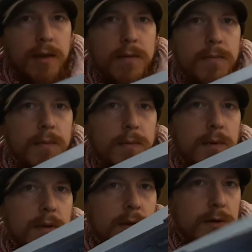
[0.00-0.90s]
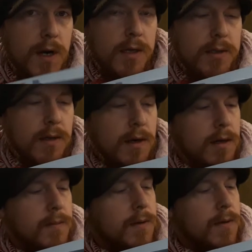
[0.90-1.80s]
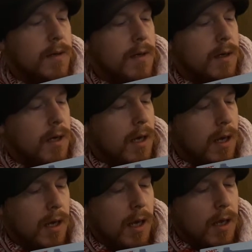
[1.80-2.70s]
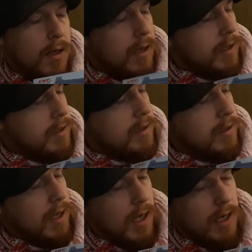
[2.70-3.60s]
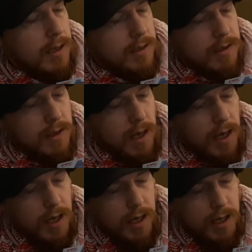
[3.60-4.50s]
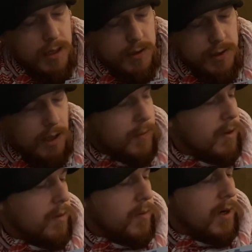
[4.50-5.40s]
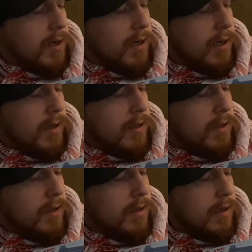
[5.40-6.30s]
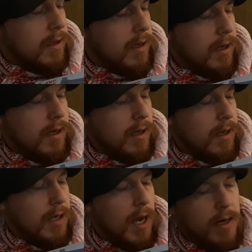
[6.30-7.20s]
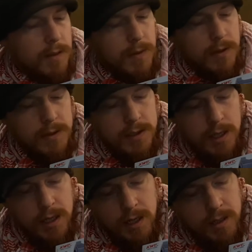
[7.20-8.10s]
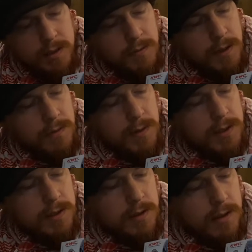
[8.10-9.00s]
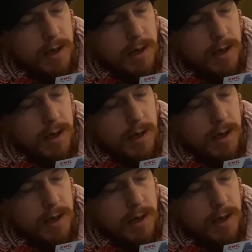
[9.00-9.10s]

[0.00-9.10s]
them with trades on anymore. This is a Cybergun branded KWC Smith Wesson